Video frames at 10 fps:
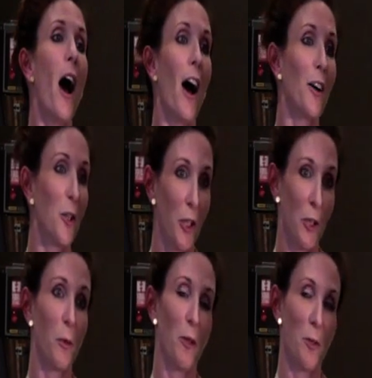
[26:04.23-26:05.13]
cooking with
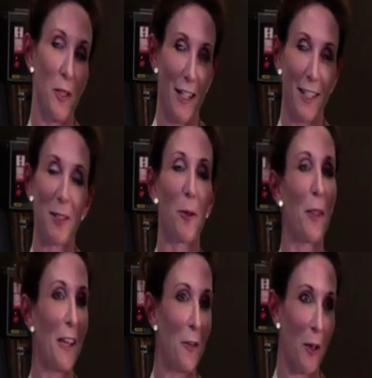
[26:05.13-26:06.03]
you tonight. So thank you
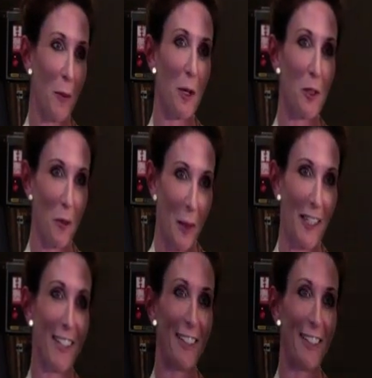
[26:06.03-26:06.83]
very much for being here.